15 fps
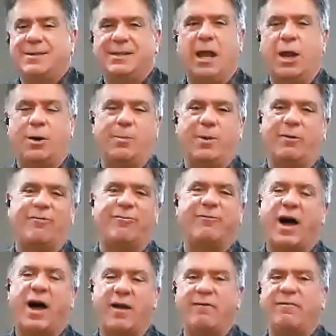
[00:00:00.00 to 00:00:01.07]
about
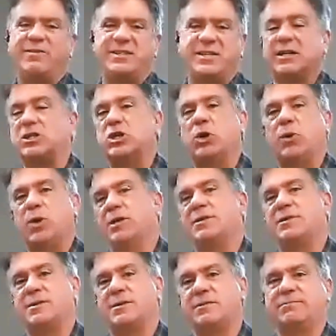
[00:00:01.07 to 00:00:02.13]
5-6
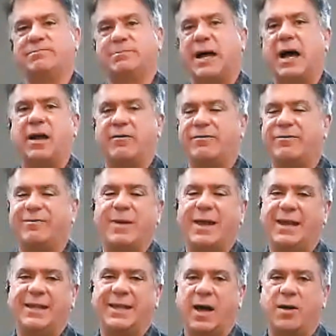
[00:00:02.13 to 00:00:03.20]
units out of
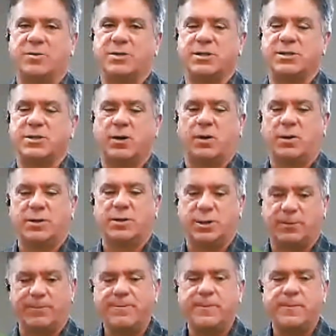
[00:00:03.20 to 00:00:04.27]
many thousand sold.
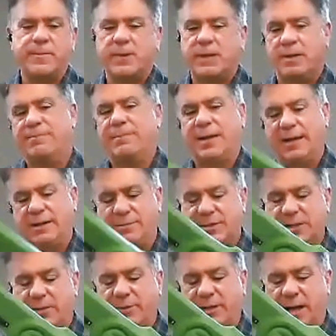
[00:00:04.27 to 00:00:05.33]
So
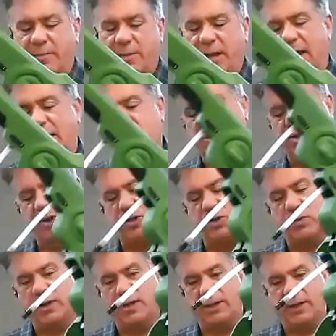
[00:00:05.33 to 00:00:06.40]
sometimes it has to
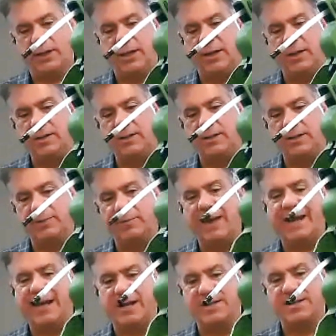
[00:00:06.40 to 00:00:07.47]
do with the
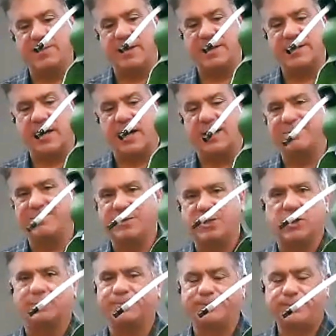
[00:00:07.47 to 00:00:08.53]
mechanism inside.
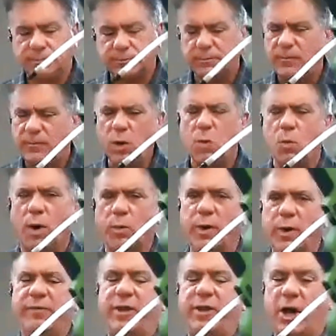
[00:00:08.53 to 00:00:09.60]
So what
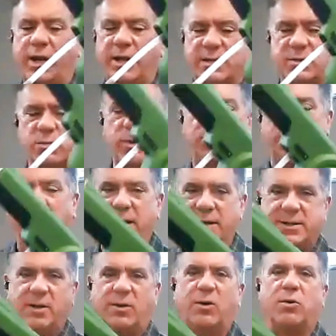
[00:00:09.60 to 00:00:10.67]
we've done is
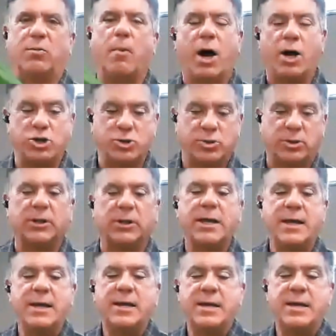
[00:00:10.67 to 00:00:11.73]
replace the whole module,
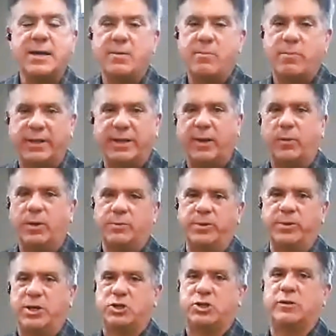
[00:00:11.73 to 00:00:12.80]
but there will
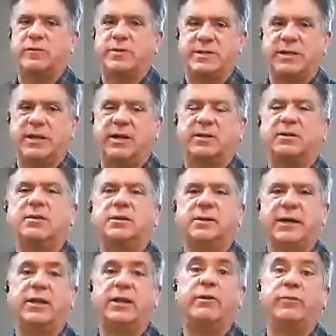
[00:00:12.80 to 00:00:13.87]
be a service kit
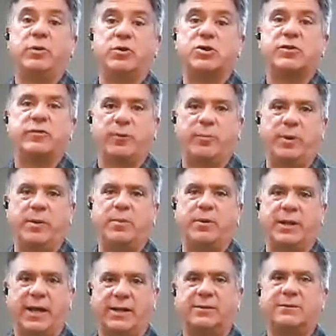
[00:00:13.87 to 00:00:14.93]
in the future for
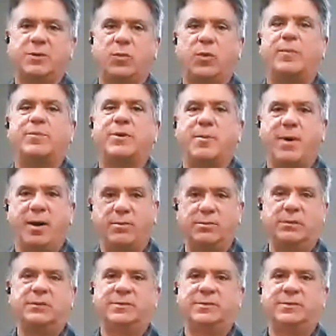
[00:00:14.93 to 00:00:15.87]
people that rip them out.